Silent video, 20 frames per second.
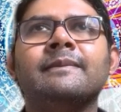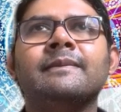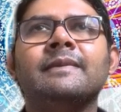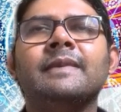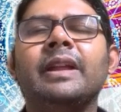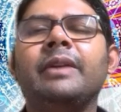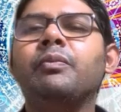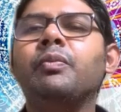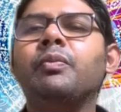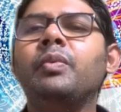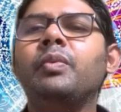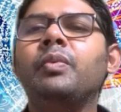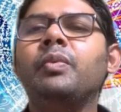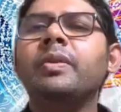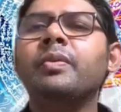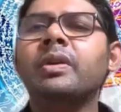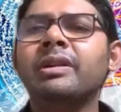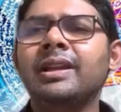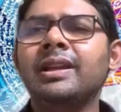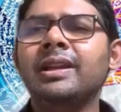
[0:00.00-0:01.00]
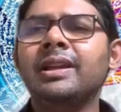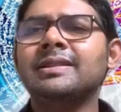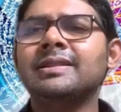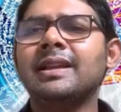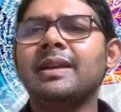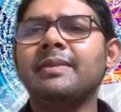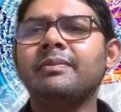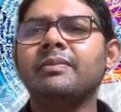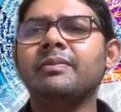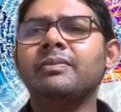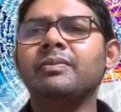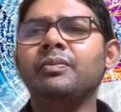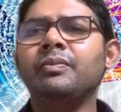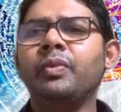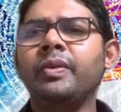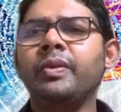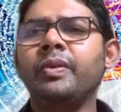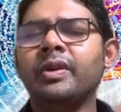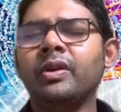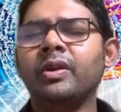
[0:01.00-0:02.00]
like we
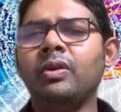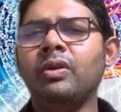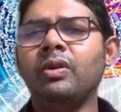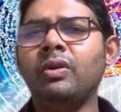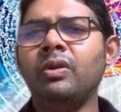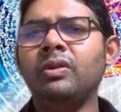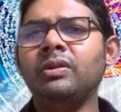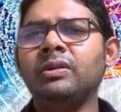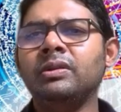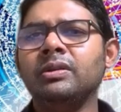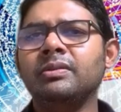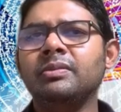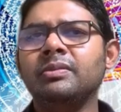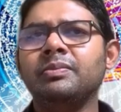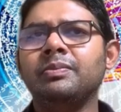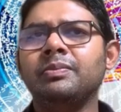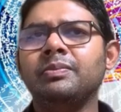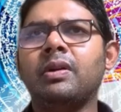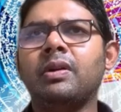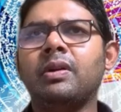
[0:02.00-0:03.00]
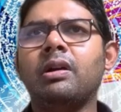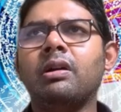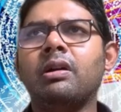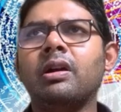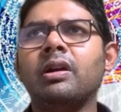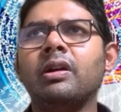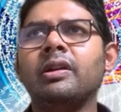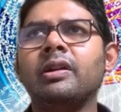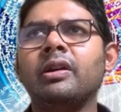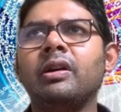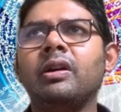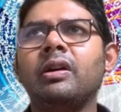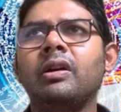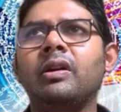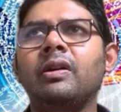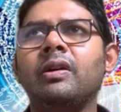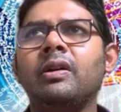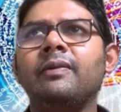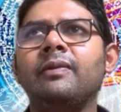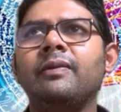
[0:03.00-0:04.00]
were all part
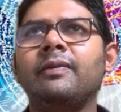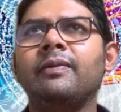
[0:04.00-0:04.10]
of